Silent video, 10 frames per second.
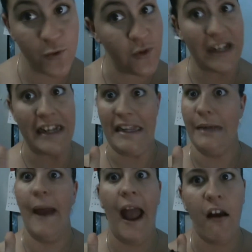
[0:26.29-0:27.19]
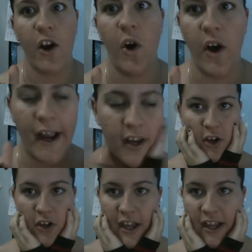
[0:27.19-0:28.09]
really paranoid.
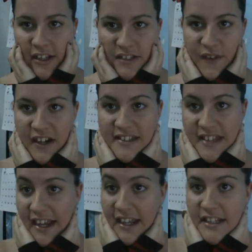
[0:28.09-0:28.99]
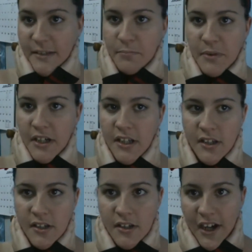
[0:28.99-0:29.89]
Not like very second, but
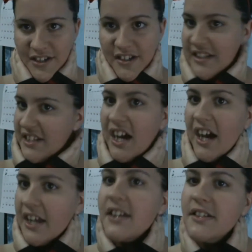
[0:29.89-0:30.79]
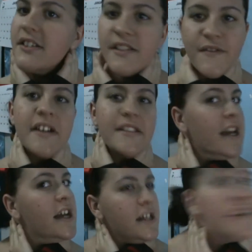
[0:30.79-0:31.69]
Actually, that's a lie. This very
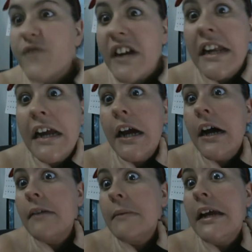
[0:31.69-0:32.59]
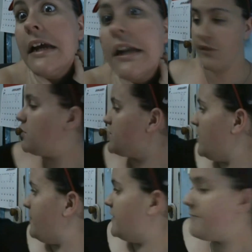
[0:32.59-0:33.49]
second. It's freaking out, man. The door's
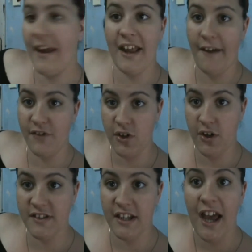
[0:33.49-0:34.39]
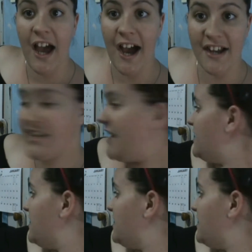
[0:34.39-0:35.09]
open and I have to close it. I check in the